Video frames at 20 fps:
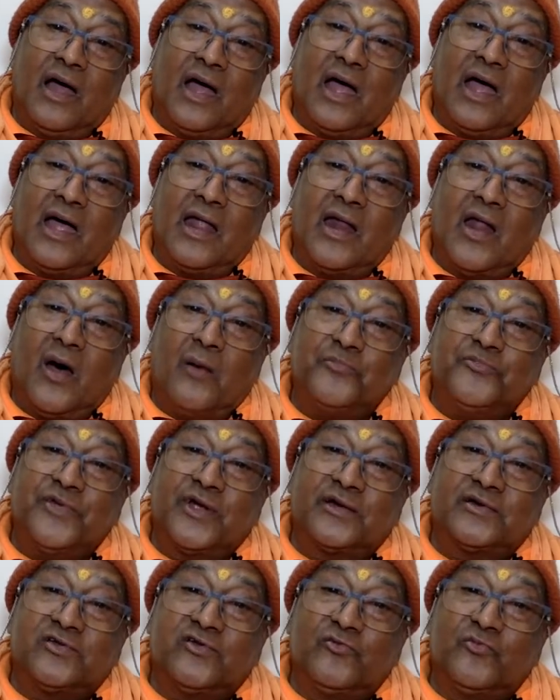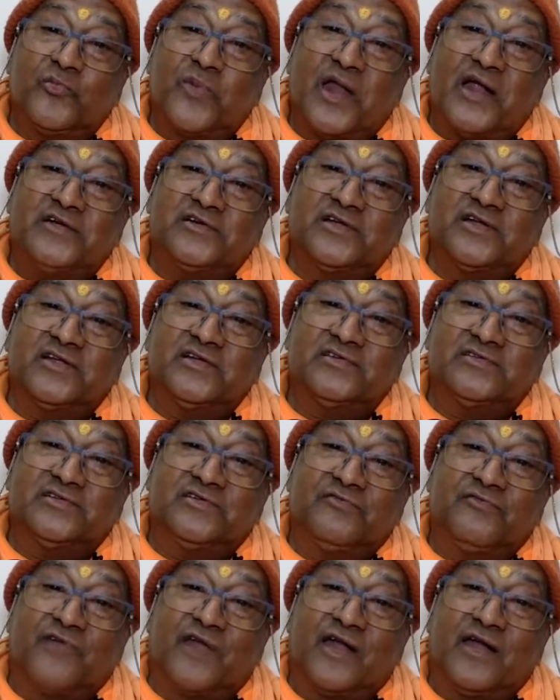An objective pleasure is
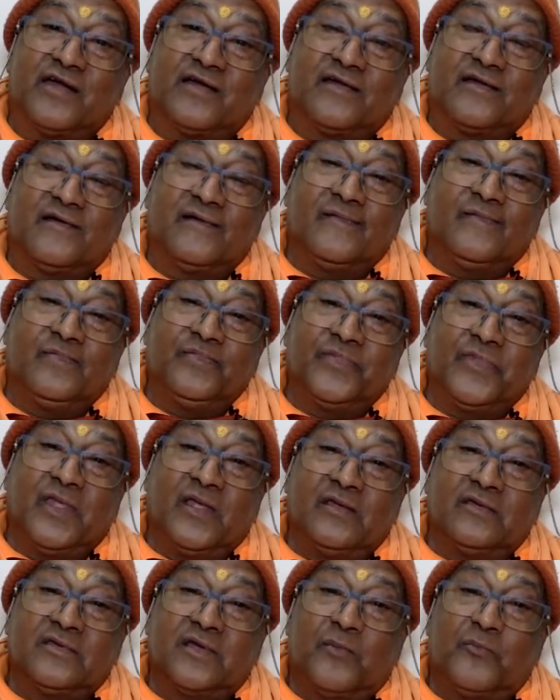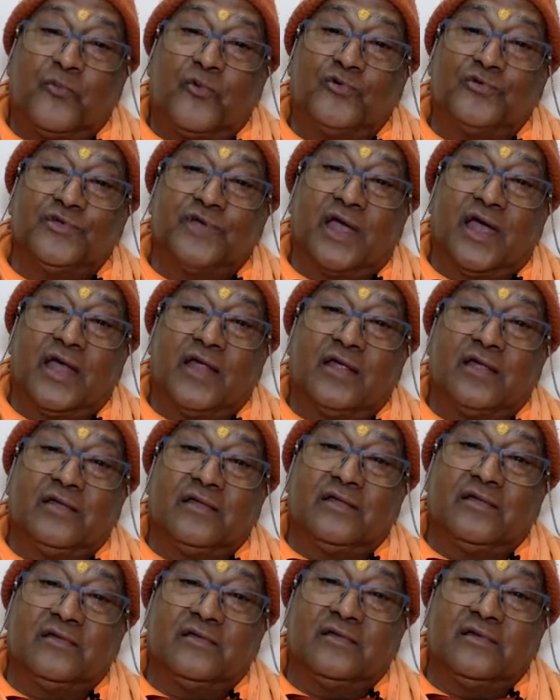different. Supposing,
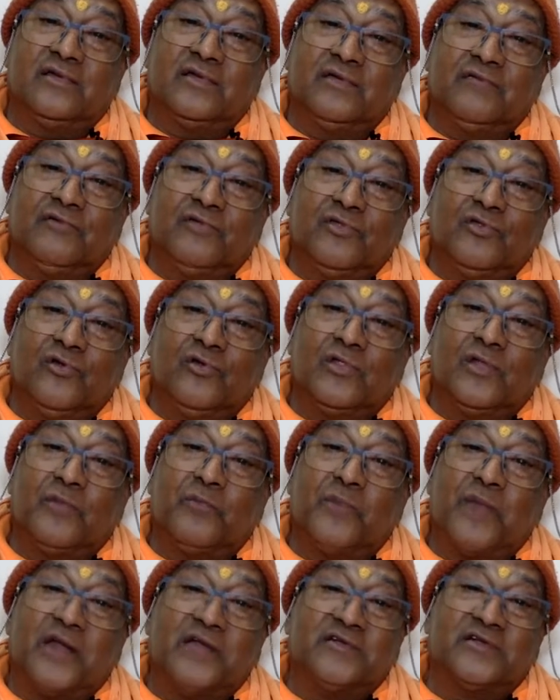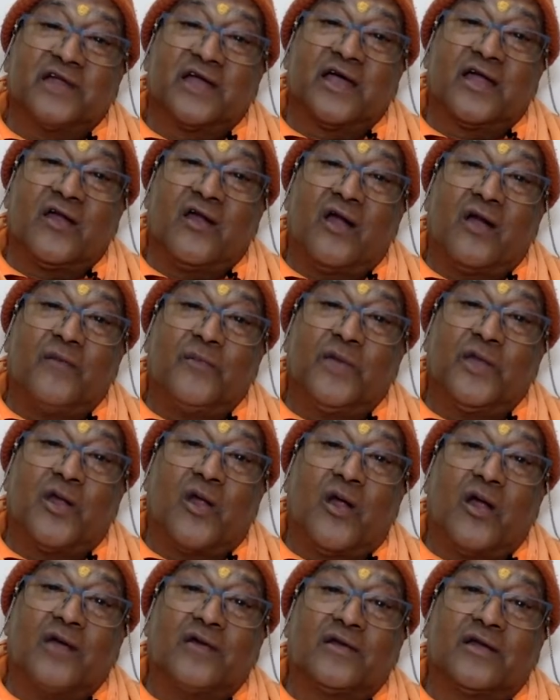even though the pleasure cannot be an
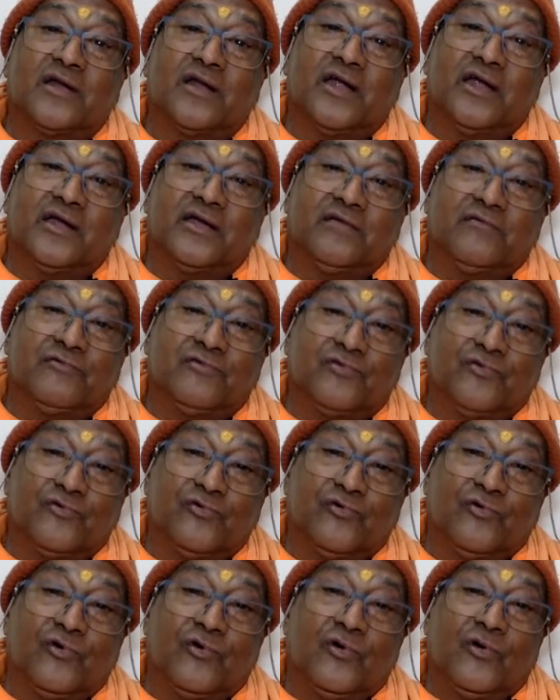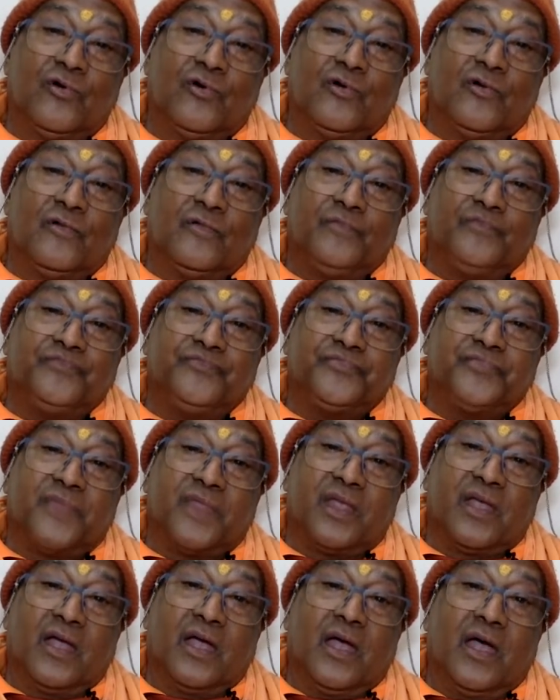alternative to
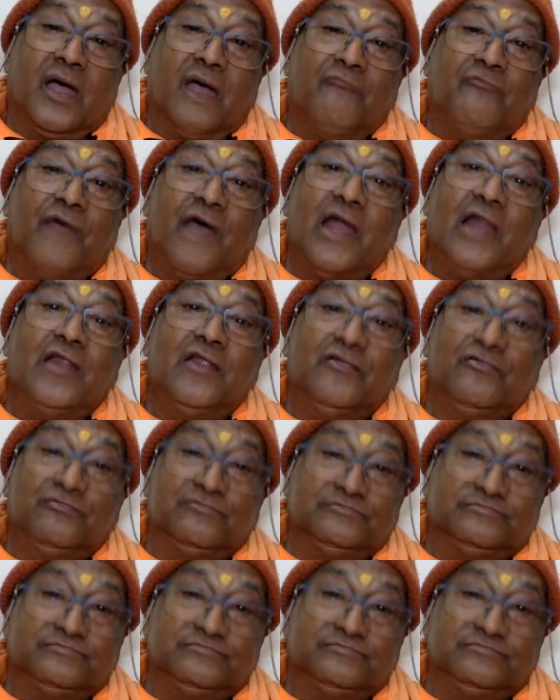a value,